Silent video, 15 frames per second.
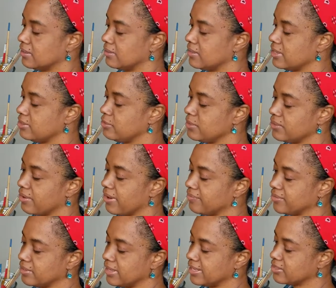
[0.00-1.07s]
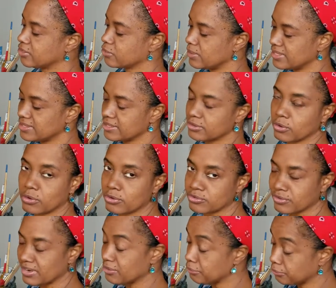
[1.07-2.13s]
then you either have to like squeeze it or
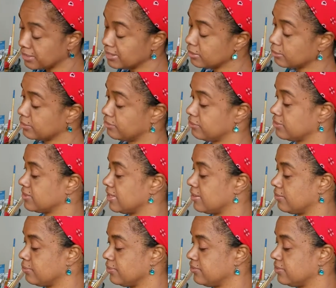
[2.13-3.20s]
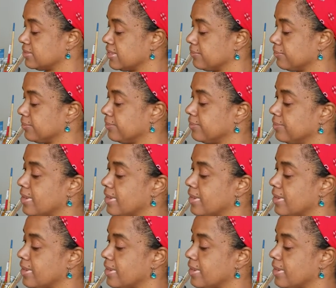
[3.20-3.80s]
try to re-glue it yourself, which is never